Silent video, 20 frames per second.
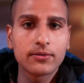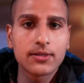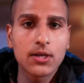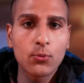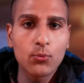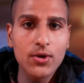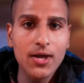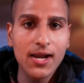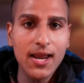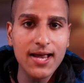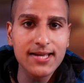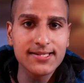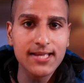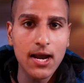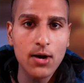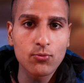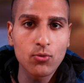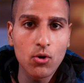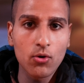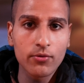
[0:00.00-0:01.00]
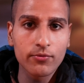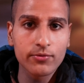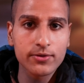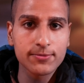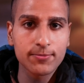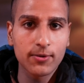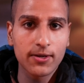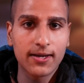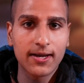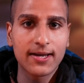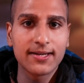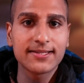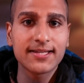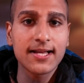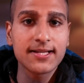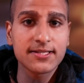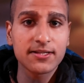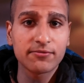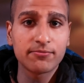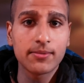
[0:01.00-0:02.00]
They realized that Rogan was pulling in
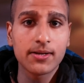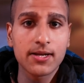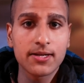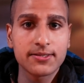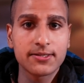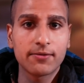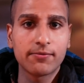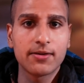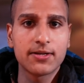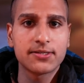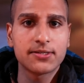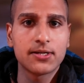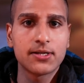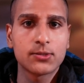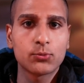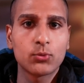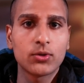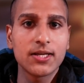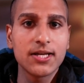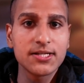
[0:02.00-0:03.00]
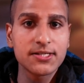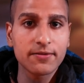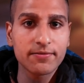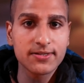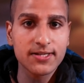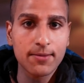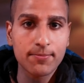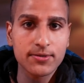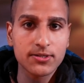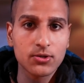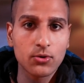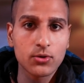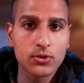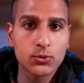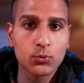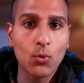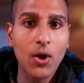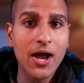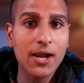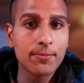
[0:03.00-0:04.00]
tens of millions of listeners with each of his episodes
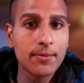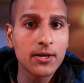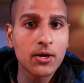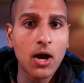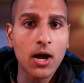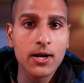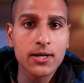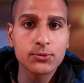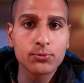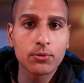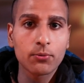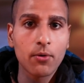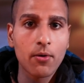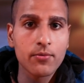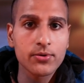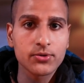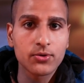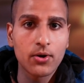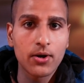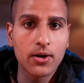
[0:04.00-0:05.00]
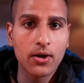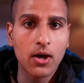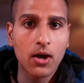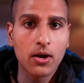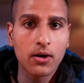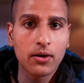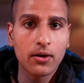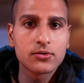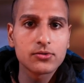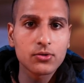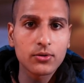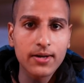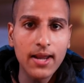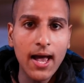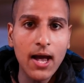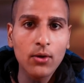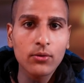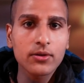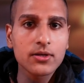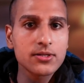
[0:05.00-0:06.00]
while being honest with what was going on. So
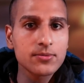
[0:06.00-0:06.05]
now the